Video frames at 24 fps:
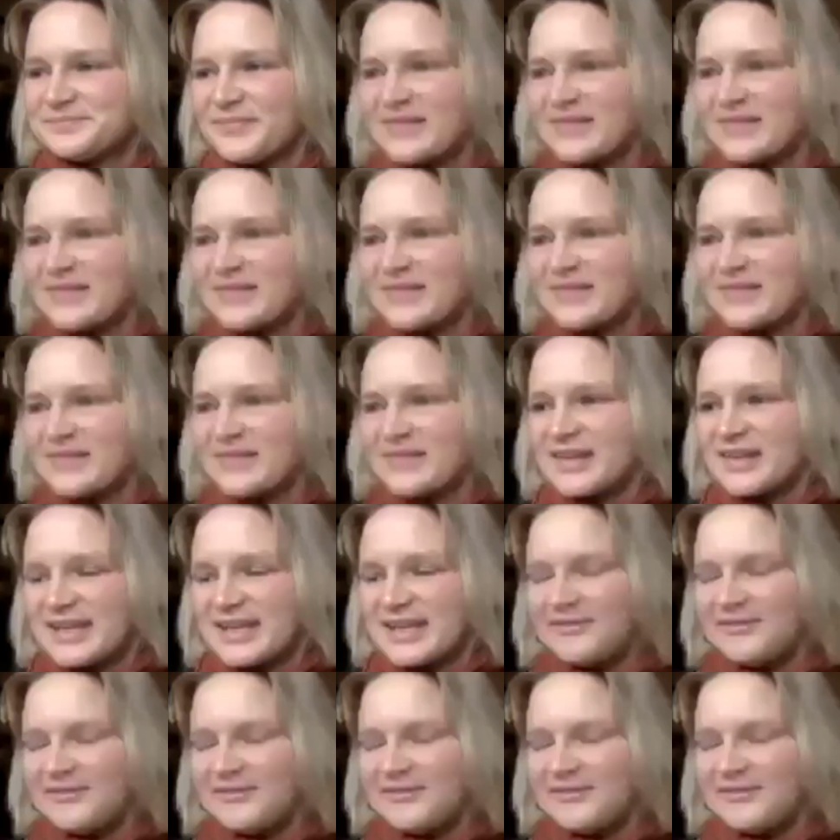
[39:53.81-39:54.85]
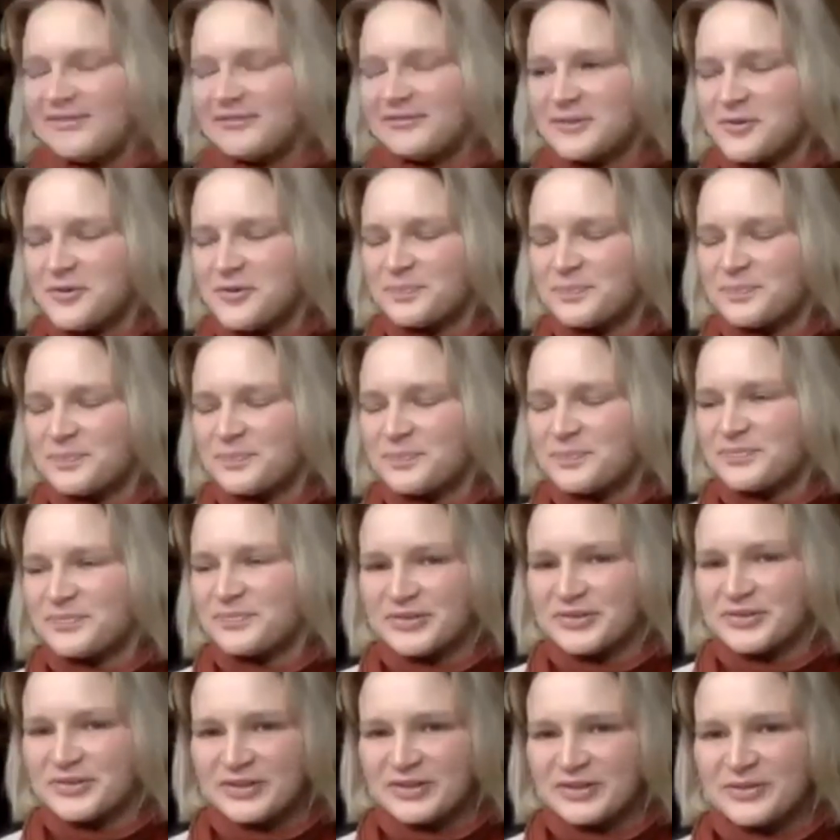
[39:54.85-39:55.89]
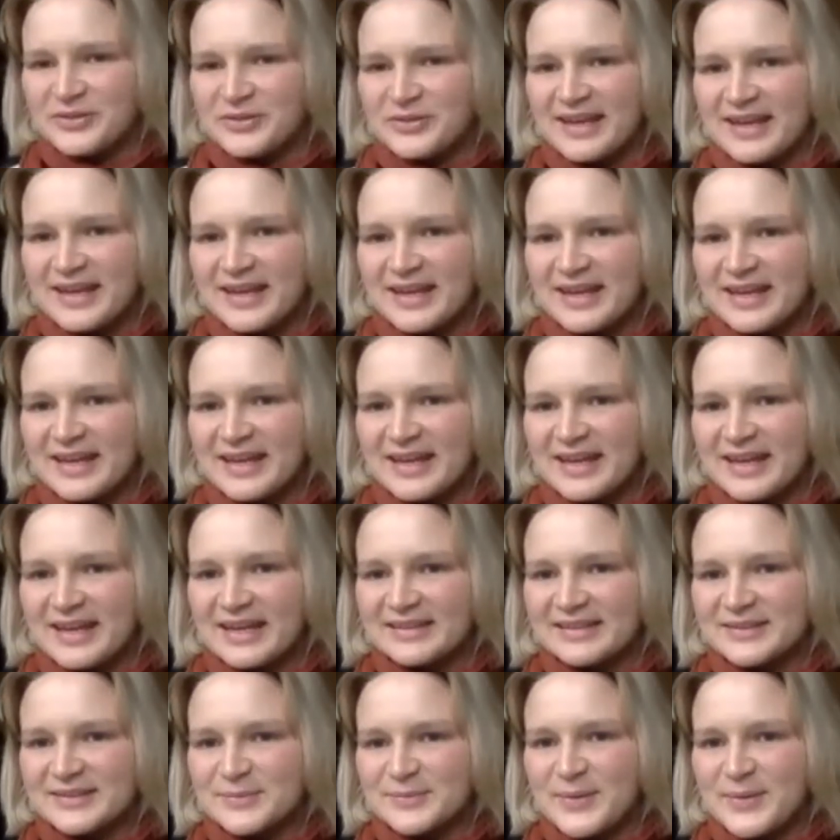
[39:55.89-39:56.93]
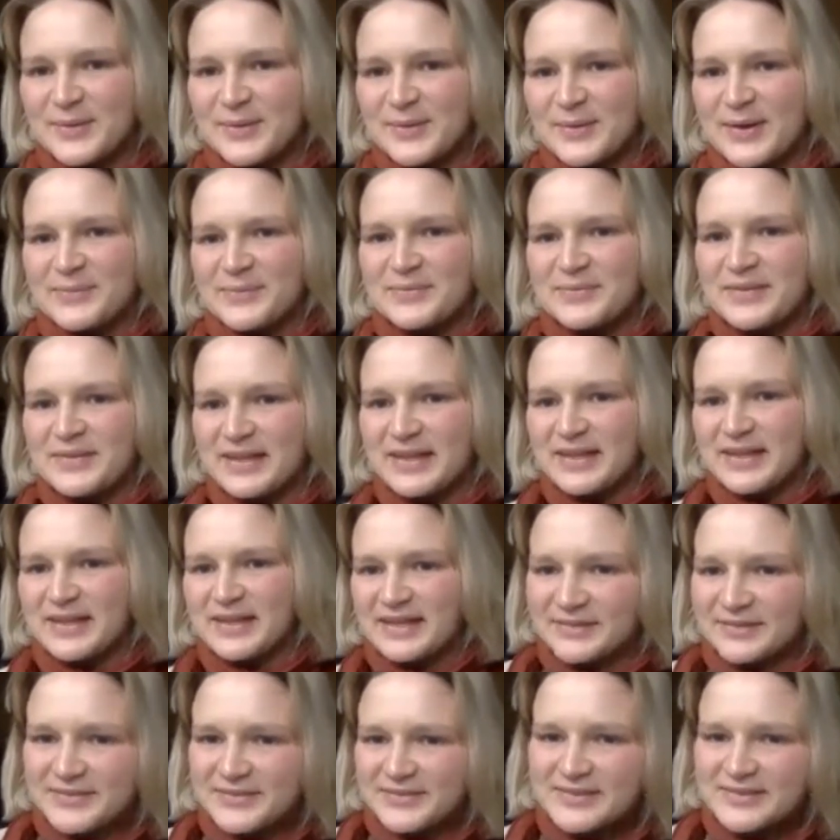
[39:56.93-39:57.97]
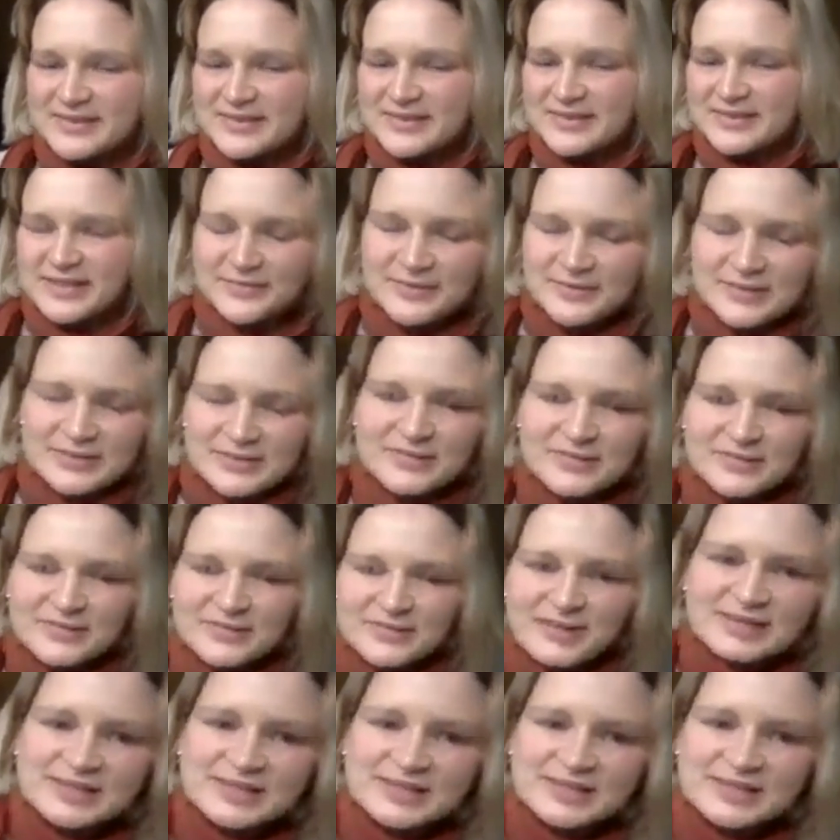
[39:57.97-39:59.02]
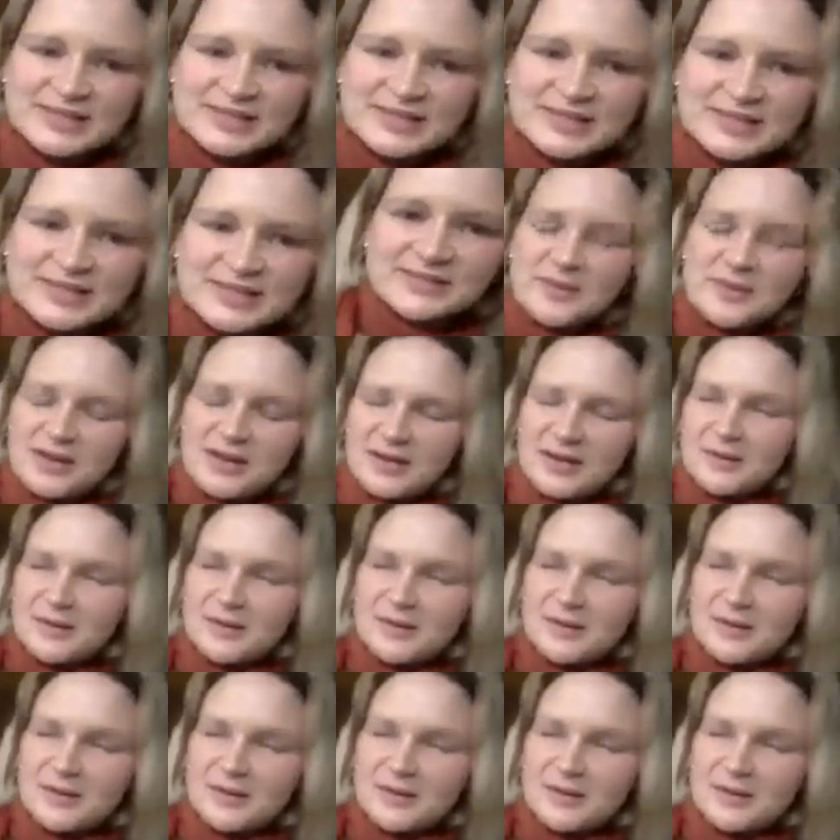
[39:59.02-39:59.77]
Gavin Van Horn talks a lot about kinning as well, and I'm thinking of Sophie Strand too.